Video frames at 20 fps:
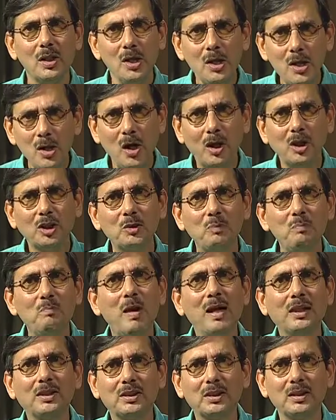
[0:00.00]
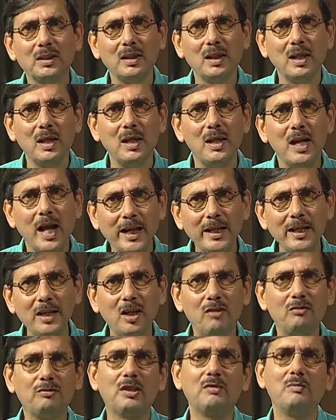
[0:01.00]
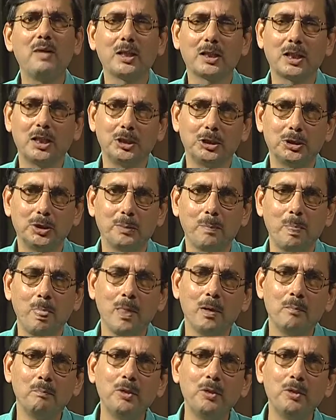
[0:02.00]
not much line of demarcation